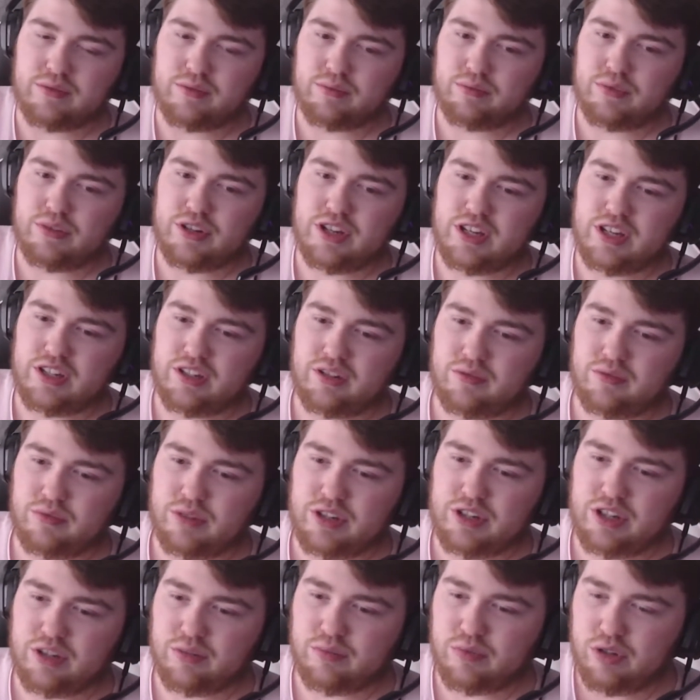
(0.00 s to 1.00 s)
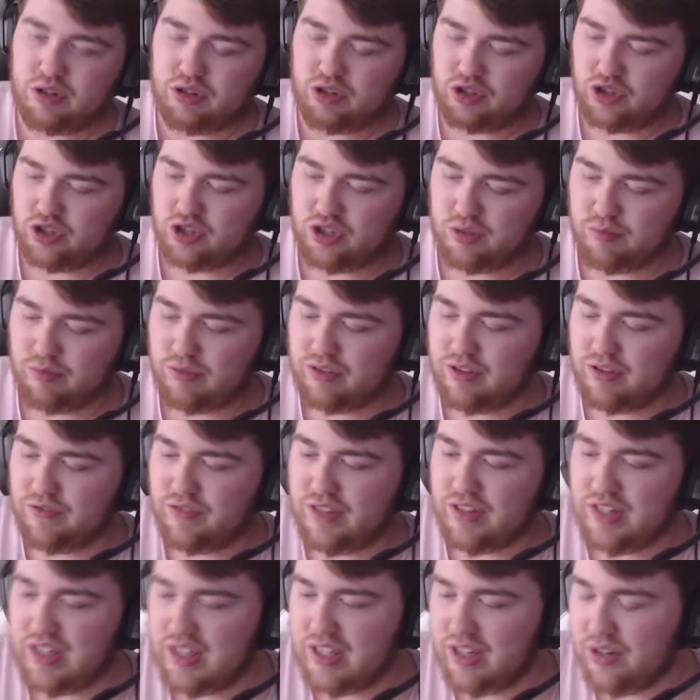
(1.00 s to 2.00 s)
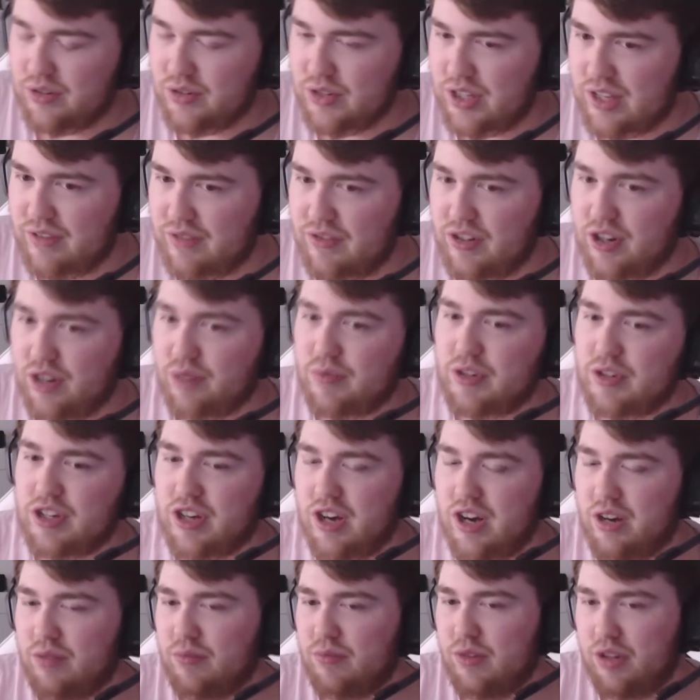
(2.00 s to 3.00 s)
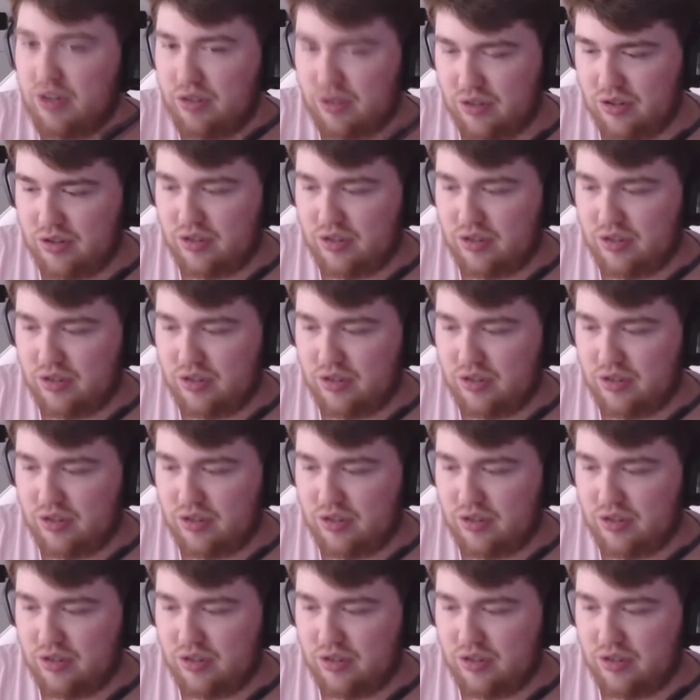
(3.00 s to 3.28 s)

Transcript: we're going to watch some of the videos, even though we can't watch,